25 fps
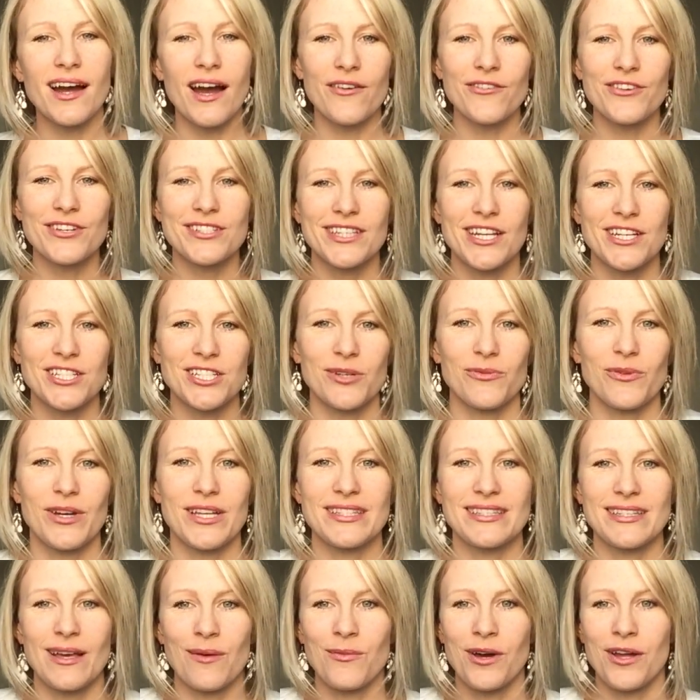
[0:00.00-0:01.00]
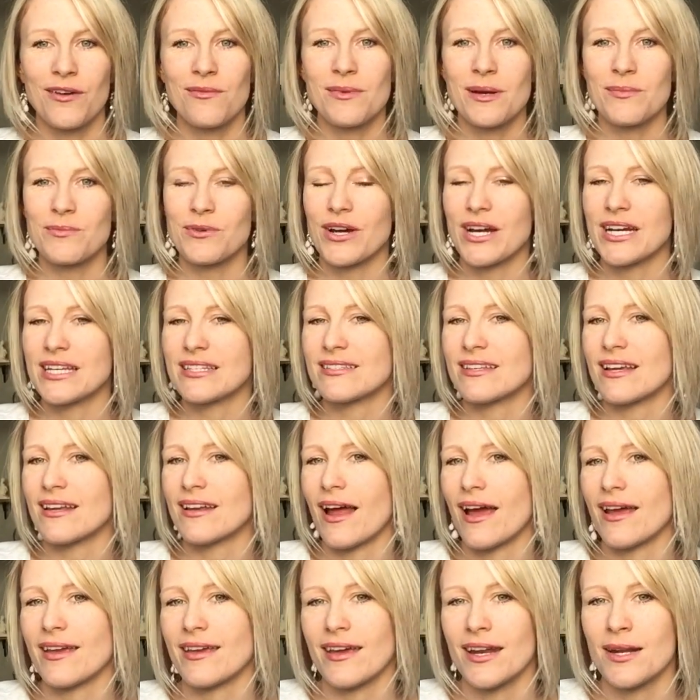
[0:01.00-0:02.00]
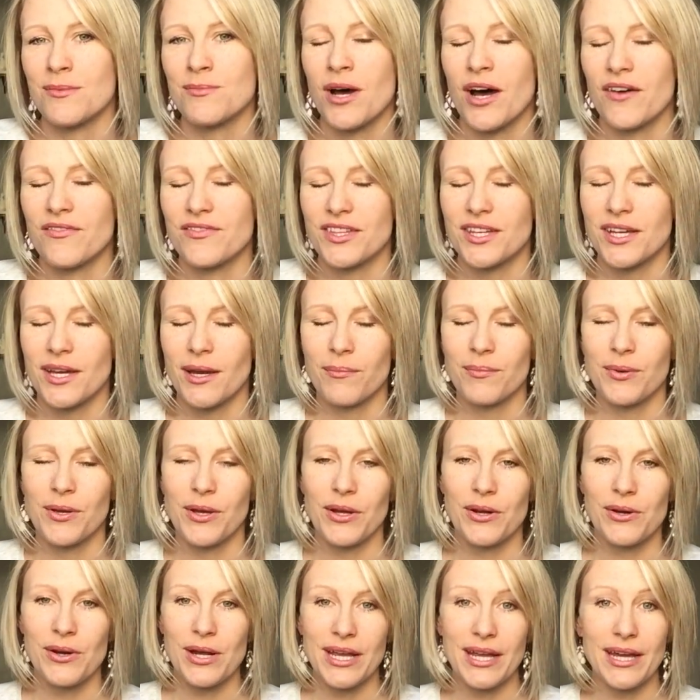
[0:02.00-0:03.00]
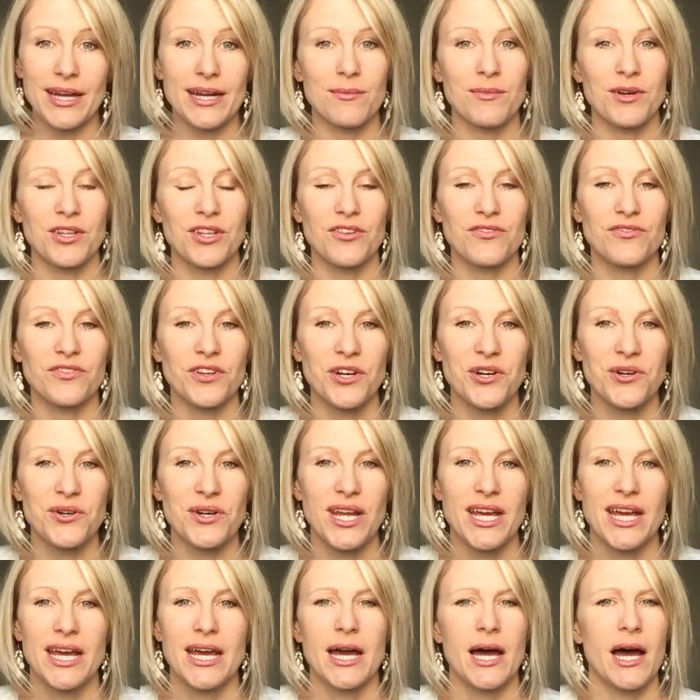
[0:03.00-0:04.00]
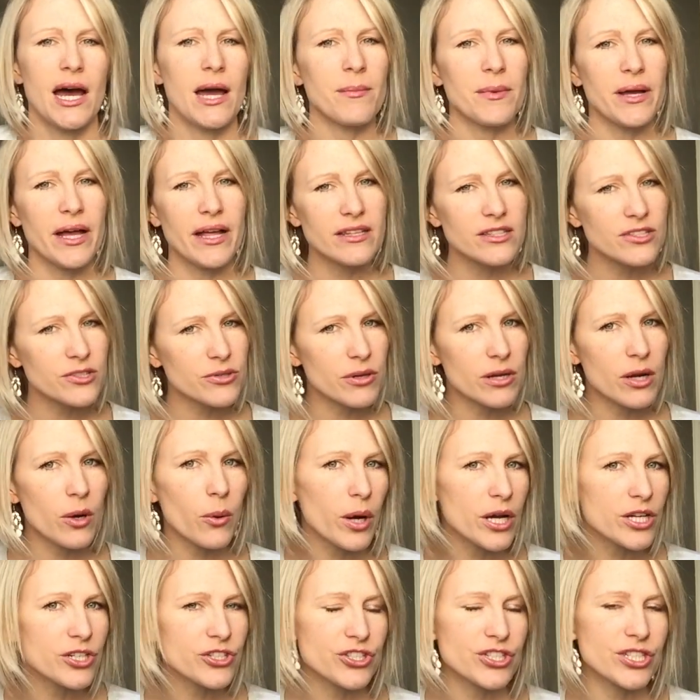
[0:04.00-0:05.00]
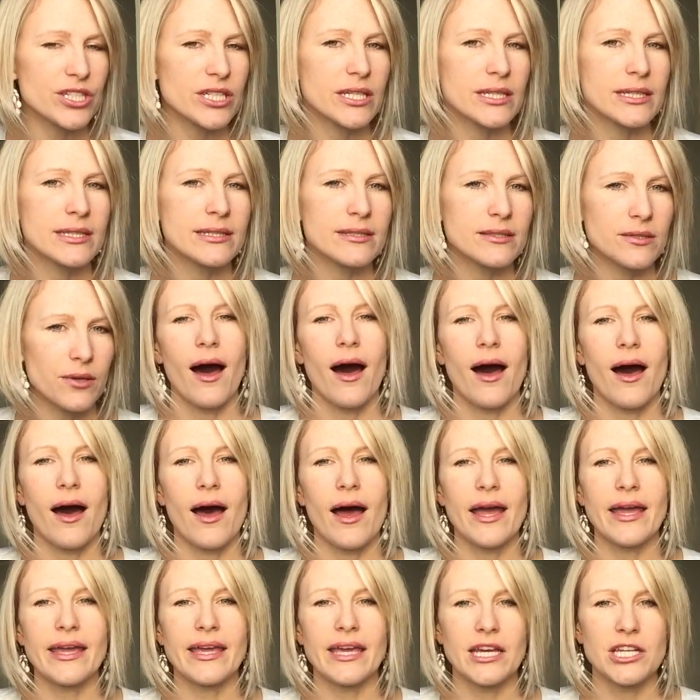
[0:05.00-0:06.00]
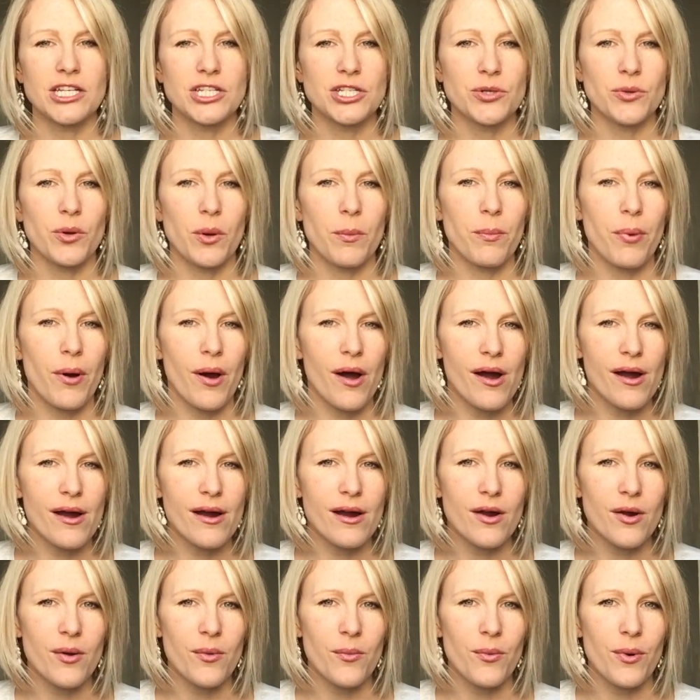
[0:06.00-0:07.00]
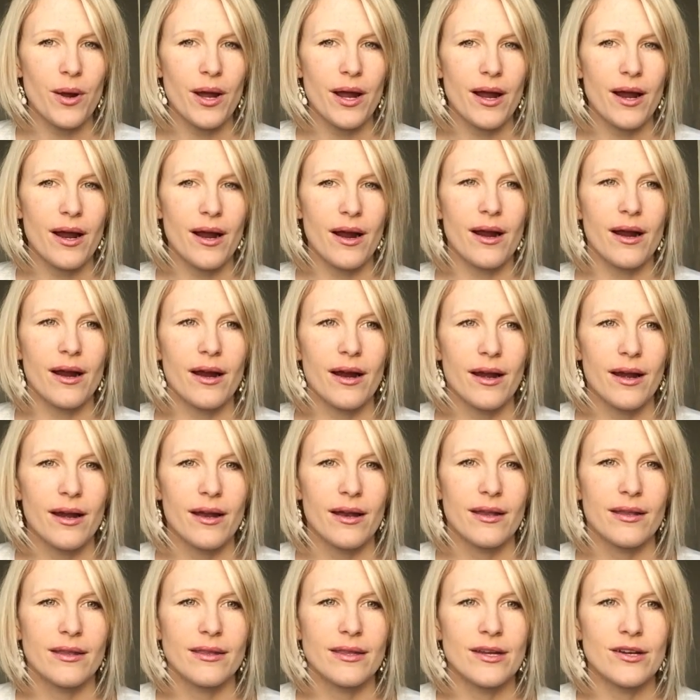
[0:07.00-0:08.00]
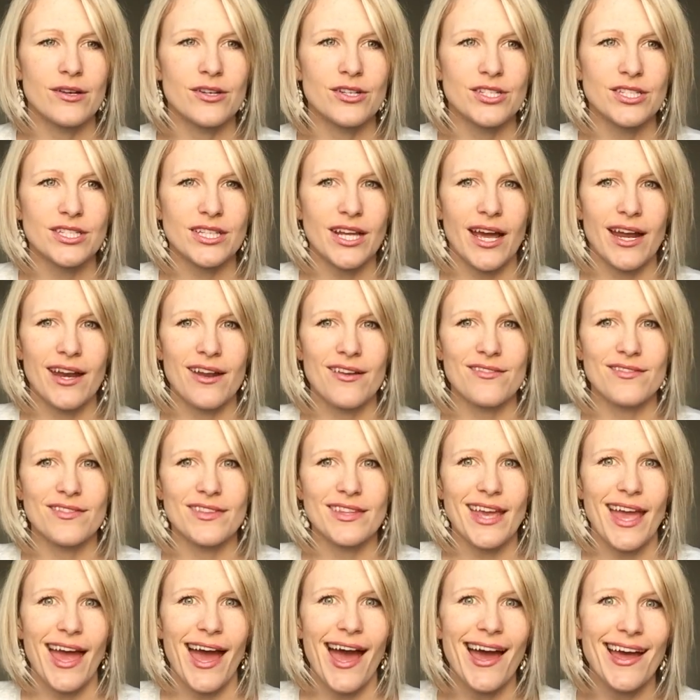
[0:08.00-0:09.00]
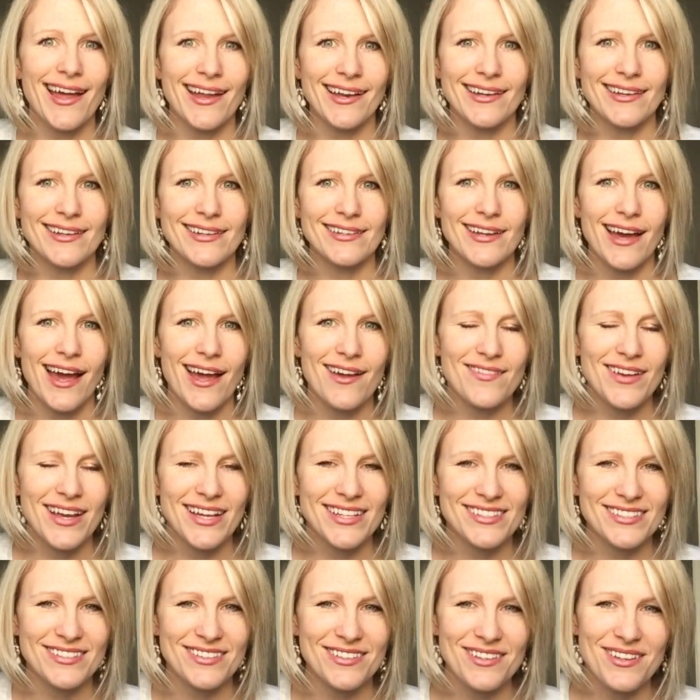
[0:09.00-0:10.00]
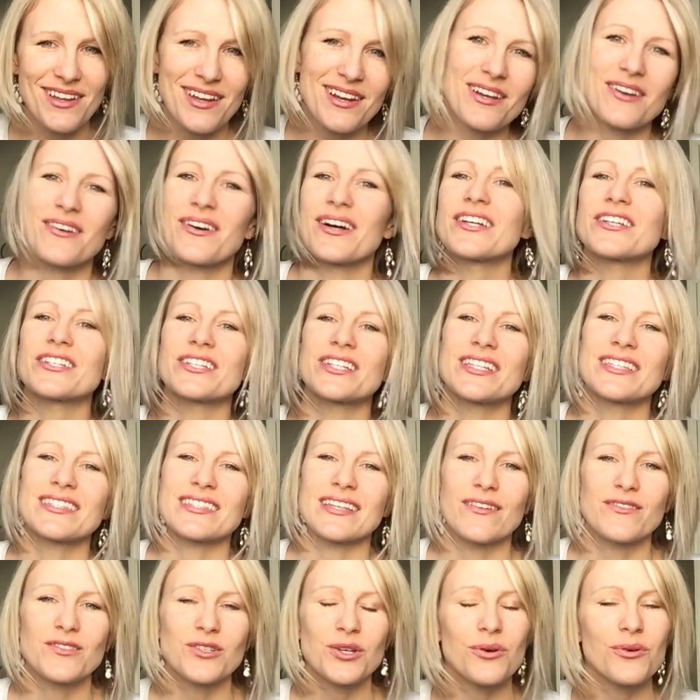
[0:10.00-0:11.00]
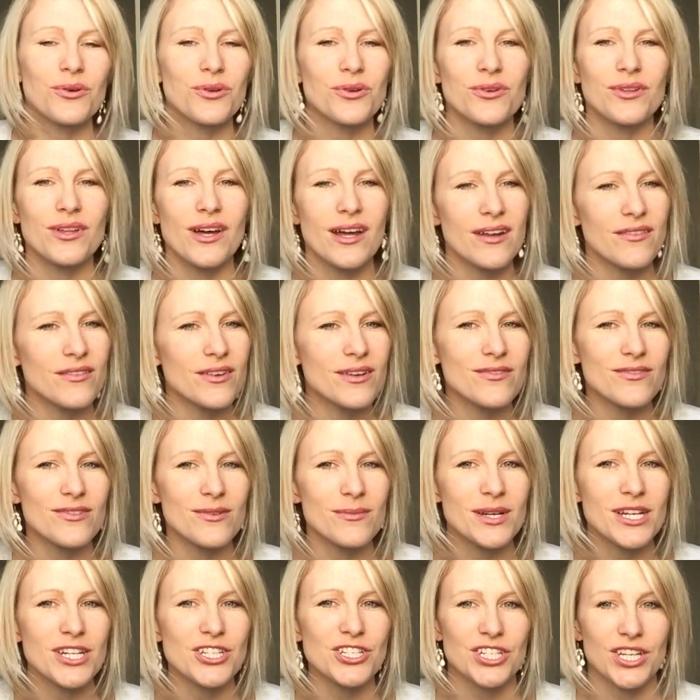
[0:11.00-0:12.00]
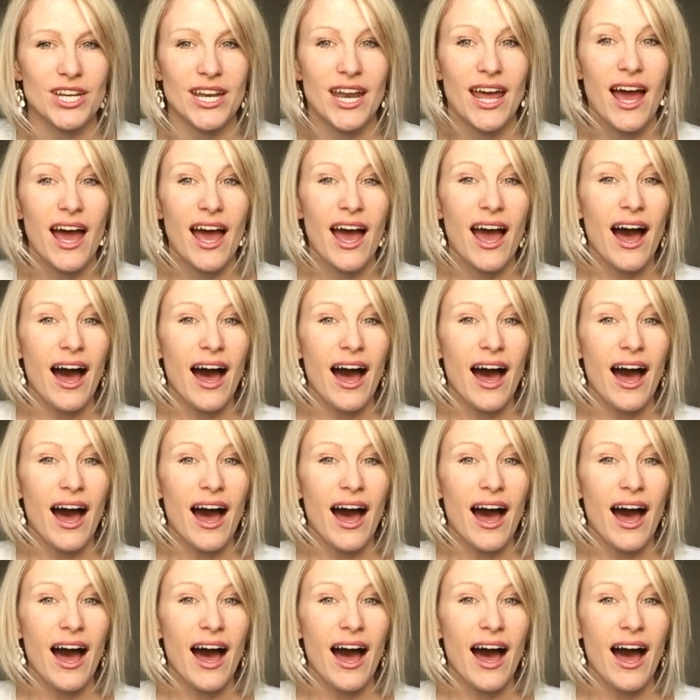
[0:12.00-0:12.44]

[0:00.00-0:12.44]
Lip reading: a conversation with someone, remember I said I get them off the computer, I get them on the phone, I'm answering questions, I get to a part where there's kind of the end. I've answered a lot of questions, I've told her a lot of information,